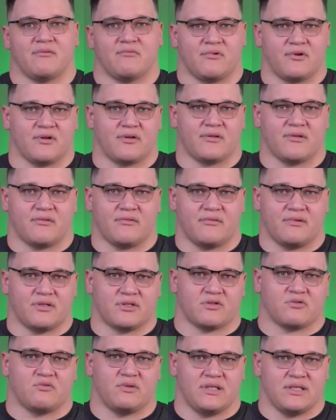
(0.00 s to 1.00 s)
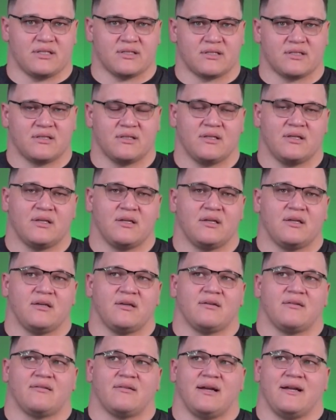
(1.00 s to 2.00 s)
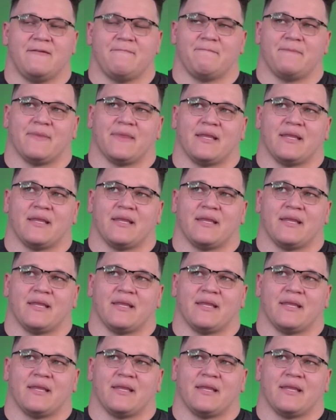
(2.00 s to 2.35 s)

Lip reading: worth the squeeze, right?